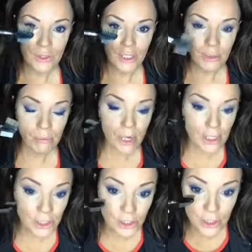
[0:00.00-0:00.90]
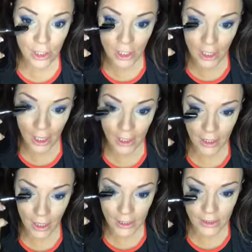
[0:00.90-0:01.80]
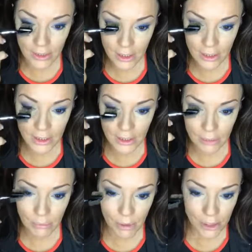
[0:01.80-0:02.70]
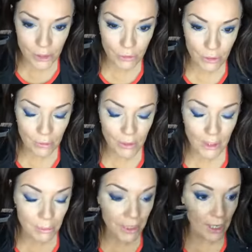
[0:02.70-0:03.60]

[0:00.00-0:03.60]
this brush and kind of just brush through them a little bit